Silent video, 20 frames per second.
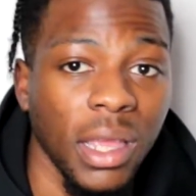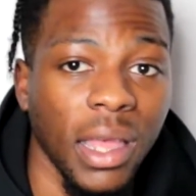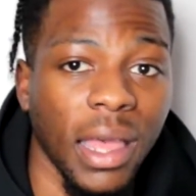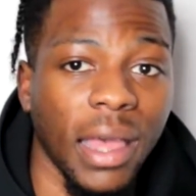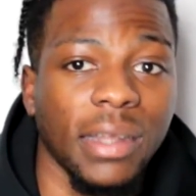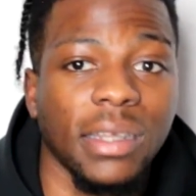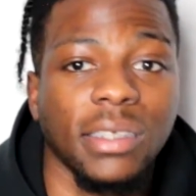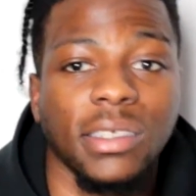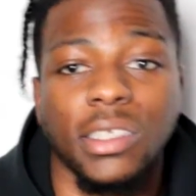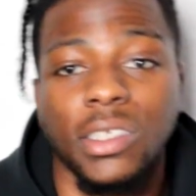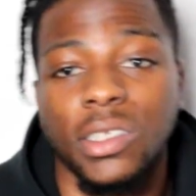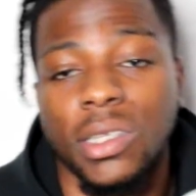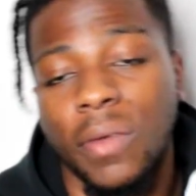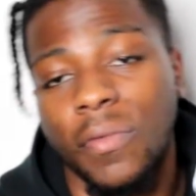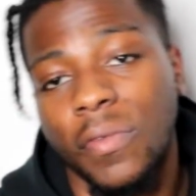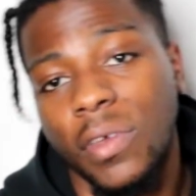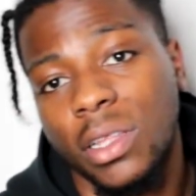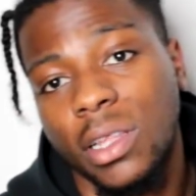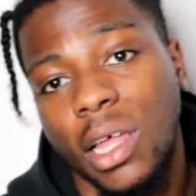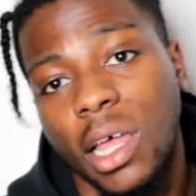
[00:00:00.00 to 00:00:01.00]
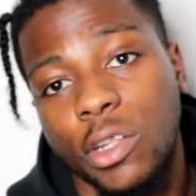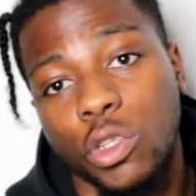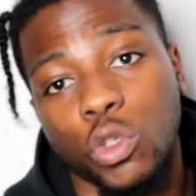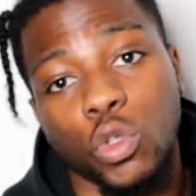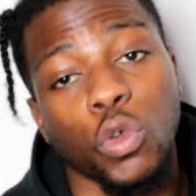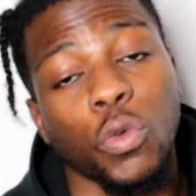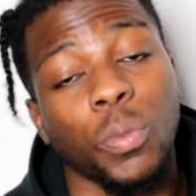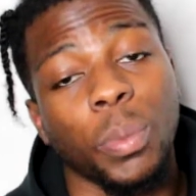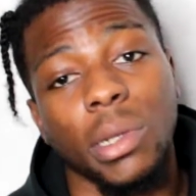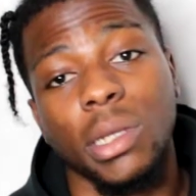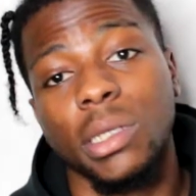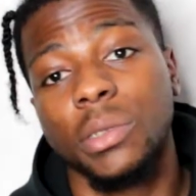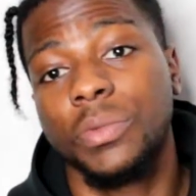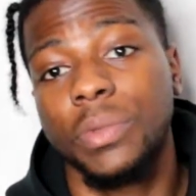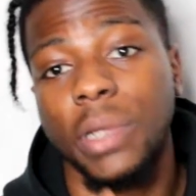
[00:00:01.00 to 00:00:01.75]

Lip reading: And this is something that I do believe